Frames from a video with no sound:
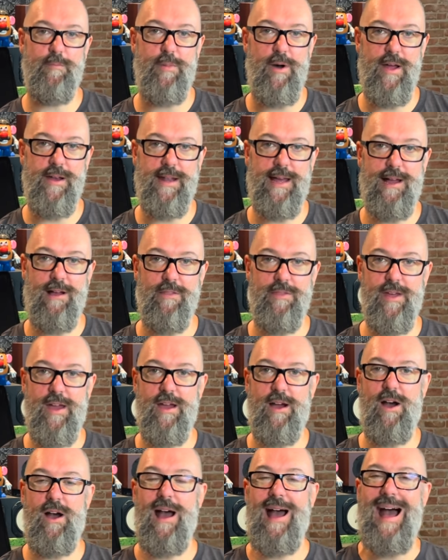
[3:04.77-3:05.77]
by now. They
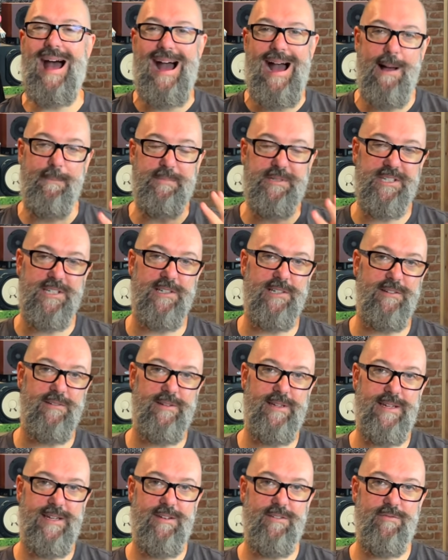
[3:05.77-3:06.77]
are
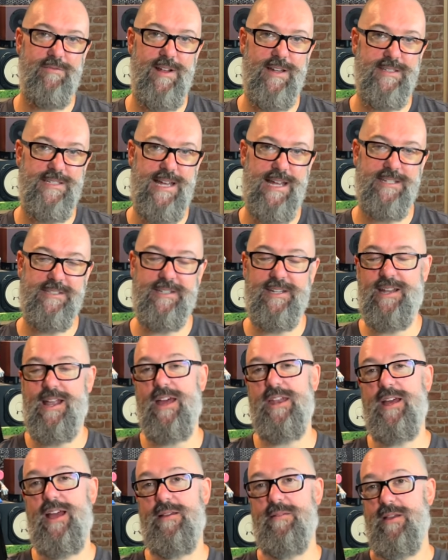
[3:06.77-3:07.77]
absolutely fantastic,
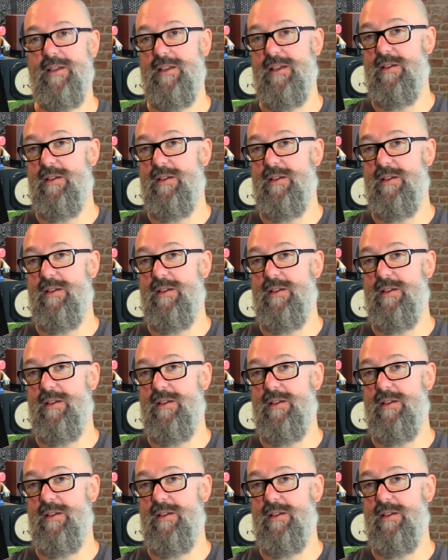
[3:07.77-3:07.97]
and I'm